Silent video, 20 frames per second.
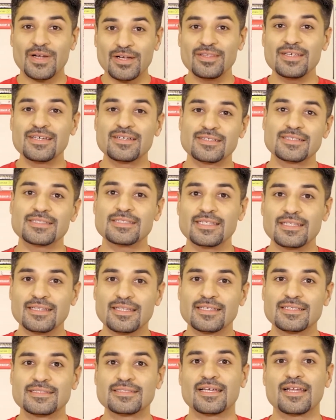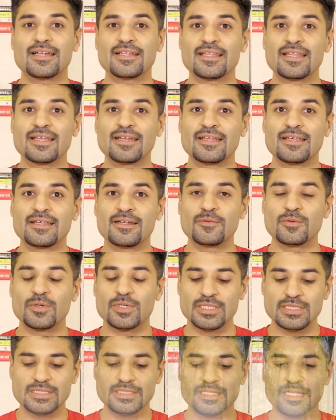one of the interesting things that they did
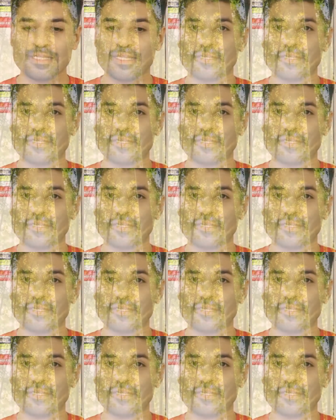was that